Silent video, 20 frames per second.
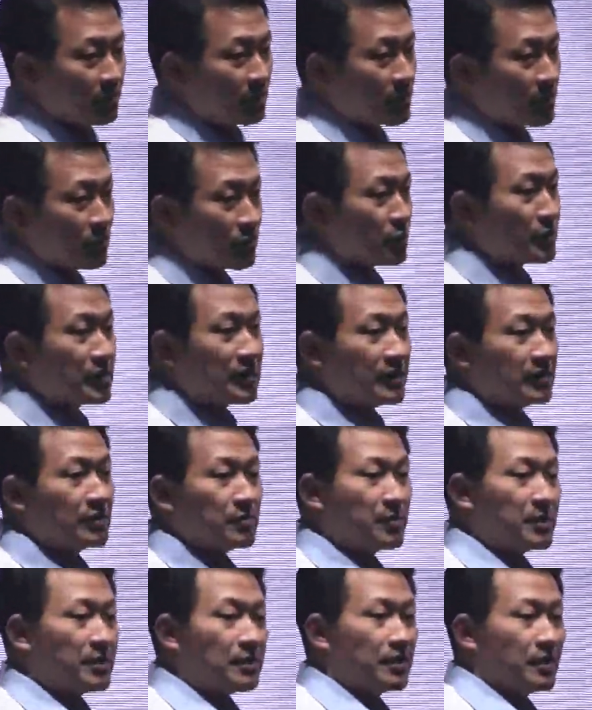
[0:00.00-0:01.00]
do we need to
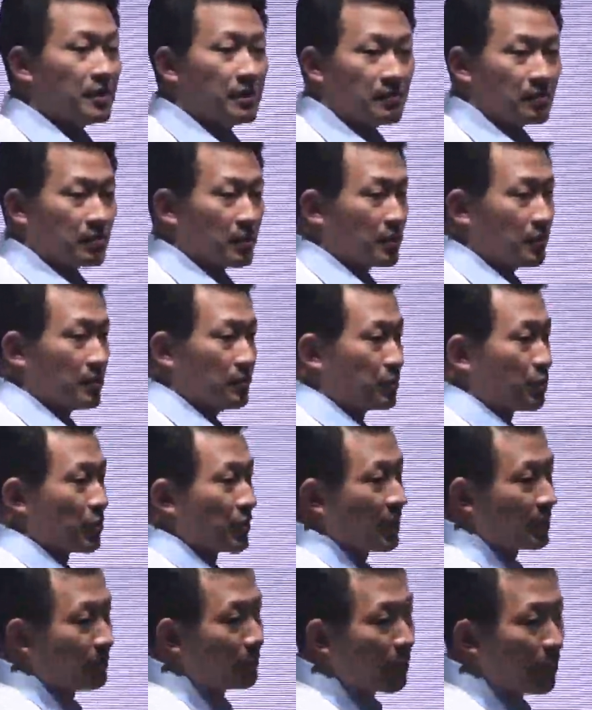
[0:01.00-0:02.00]
be a
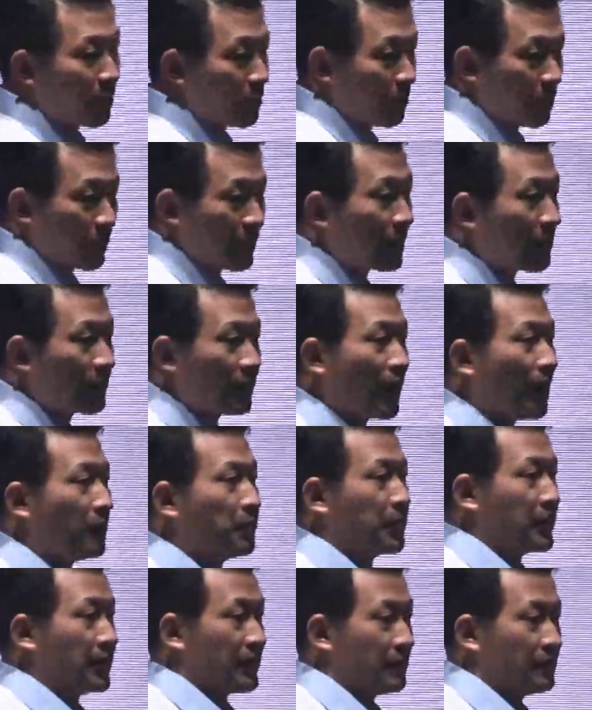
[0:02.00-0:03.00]
brick-and-mortar
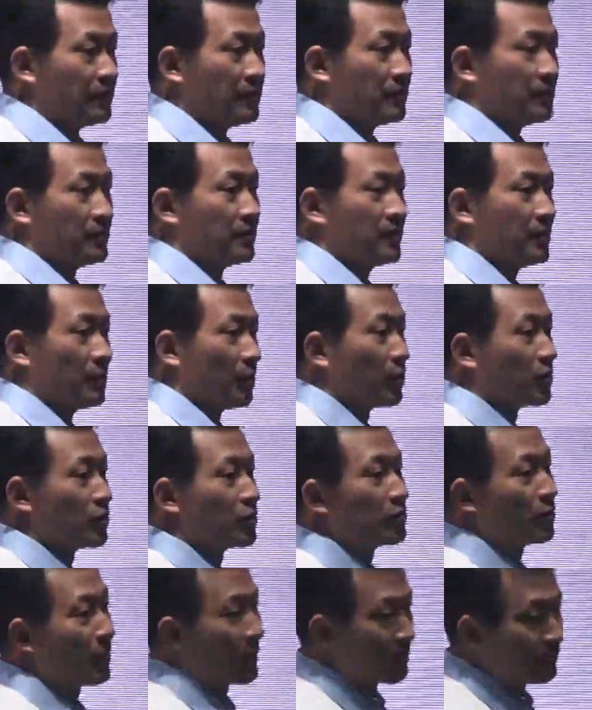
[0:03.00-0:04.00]
company, or do
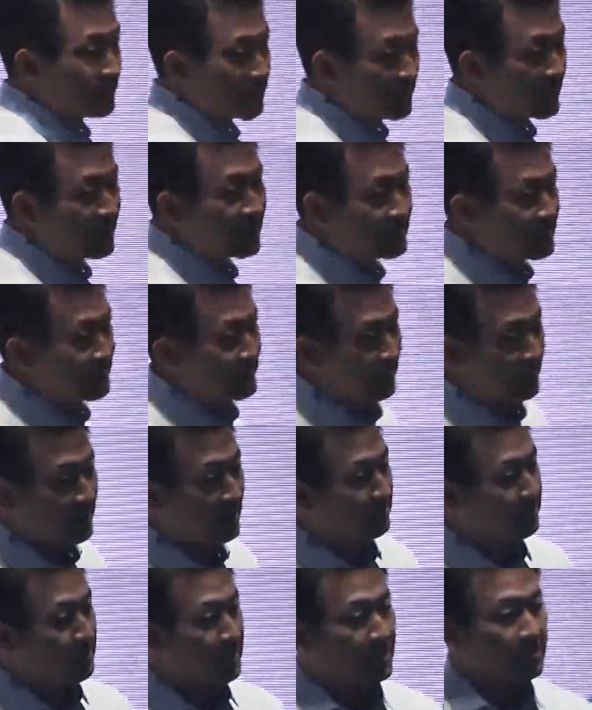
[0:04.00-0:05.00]
you want to be an internet
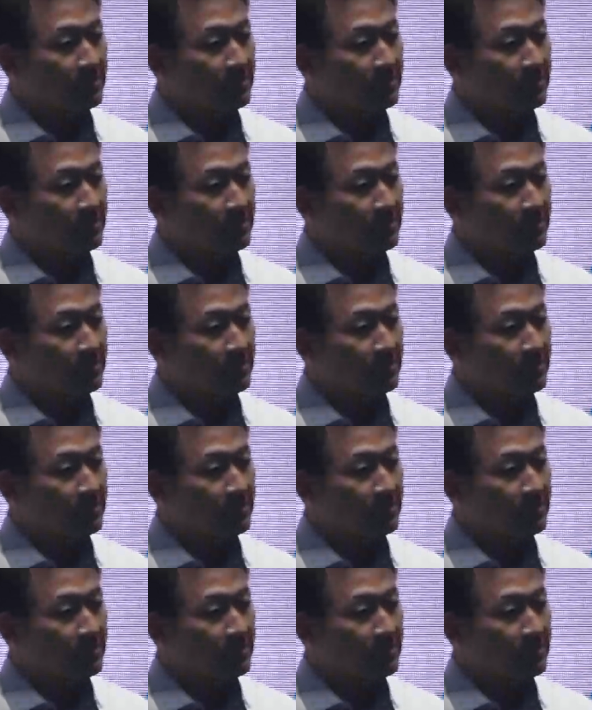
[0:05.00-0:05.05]
company?